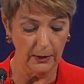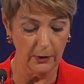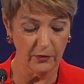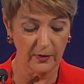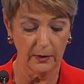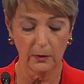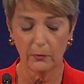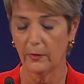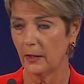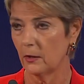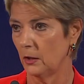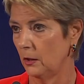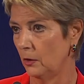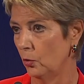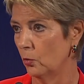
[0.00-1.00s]
is at the
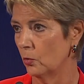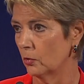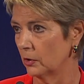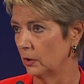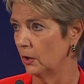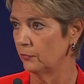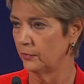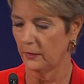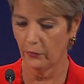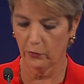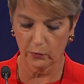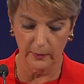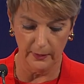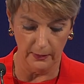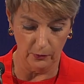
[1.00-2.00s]
very core of its
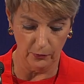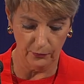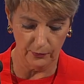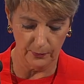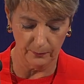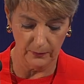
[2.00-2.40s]
strength.